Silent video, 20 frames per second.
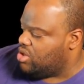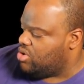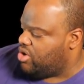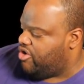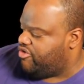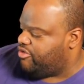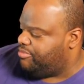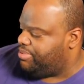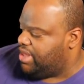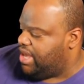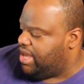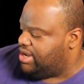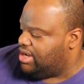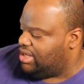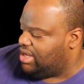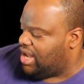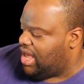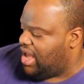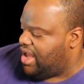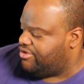you ever plan
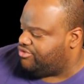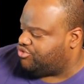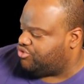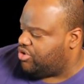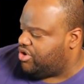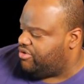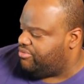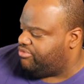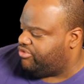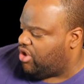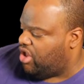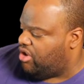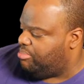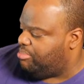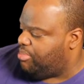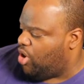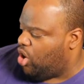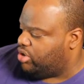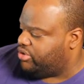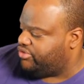on live streams
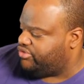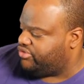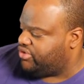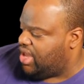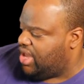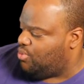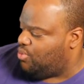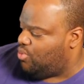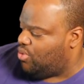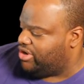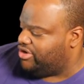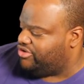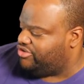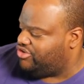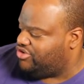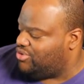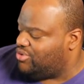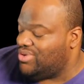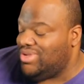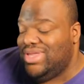of Baldur's Gate 1 and
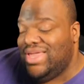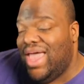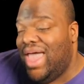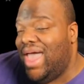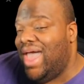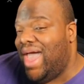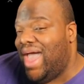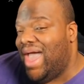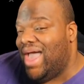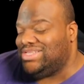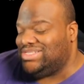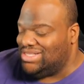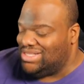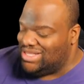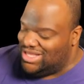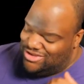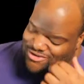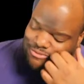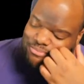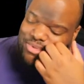2? Yeah,
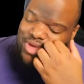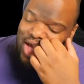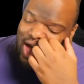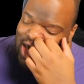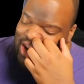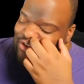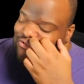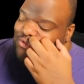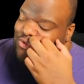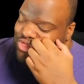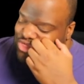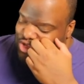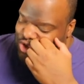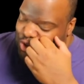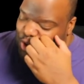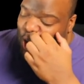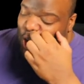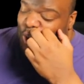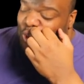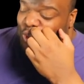actually, to be honest with
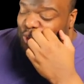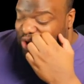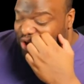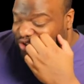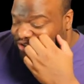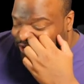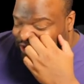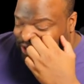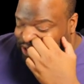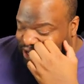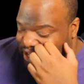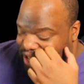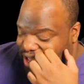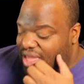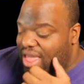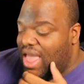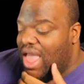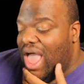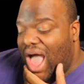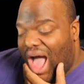you,
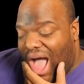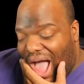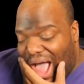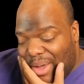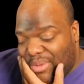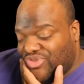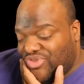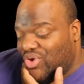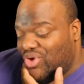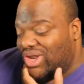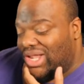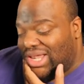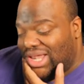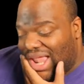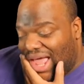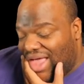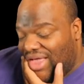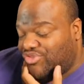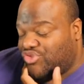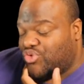originally I was going to
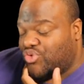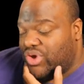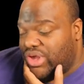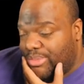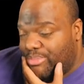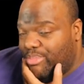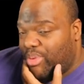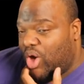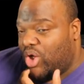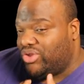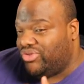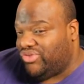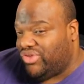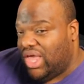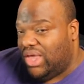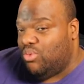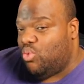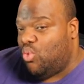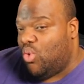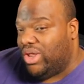live stream Baldur's
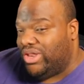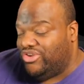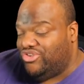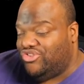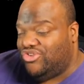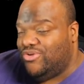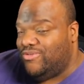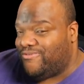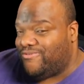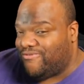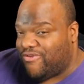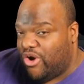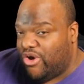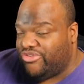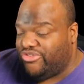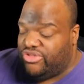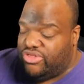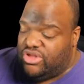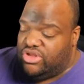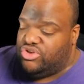Gate 1 and 2
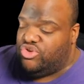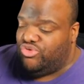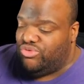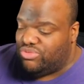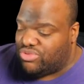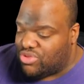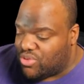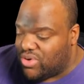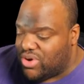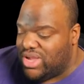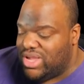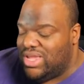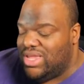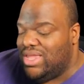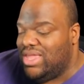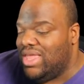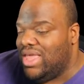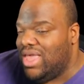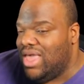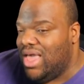first and then do 3.
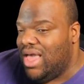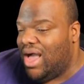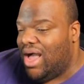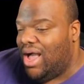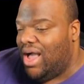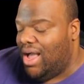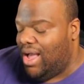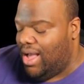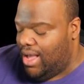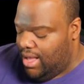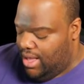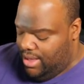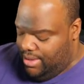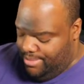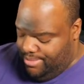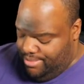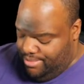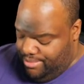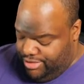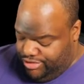
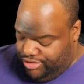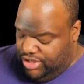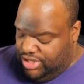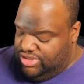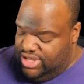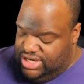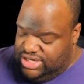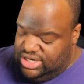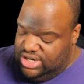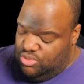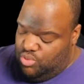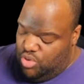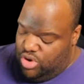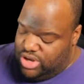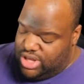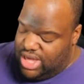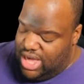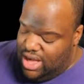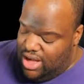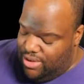Um, but then that didn't
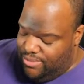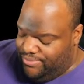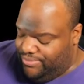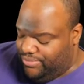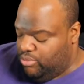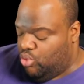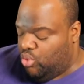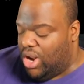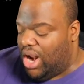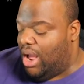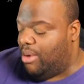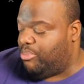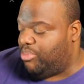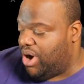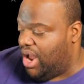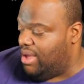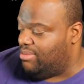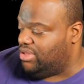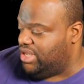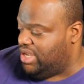work out. What I'll
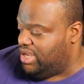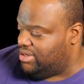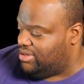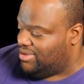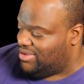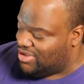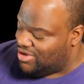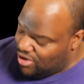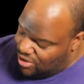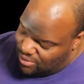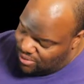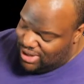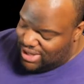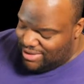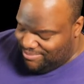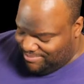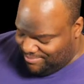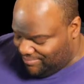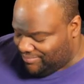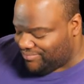probably end, you know
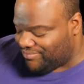what?